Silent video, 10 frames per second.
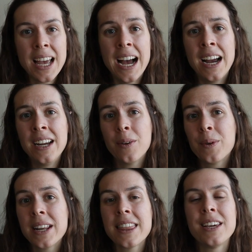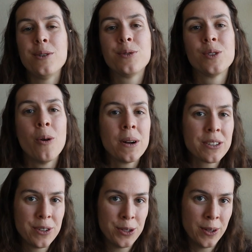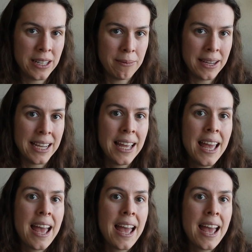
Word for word: I want to thank you so much for joining me.